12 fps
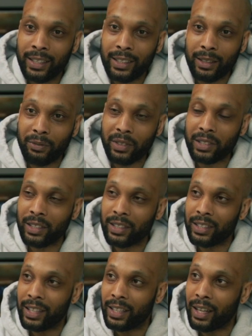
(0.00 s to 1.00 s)
to
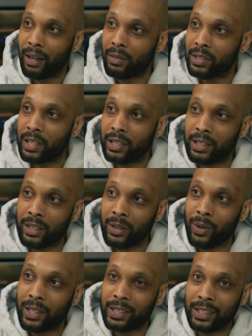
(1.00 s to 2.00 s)
facilitate conversation and
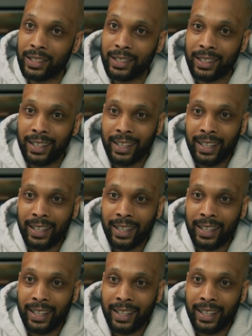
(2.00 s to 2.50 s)
question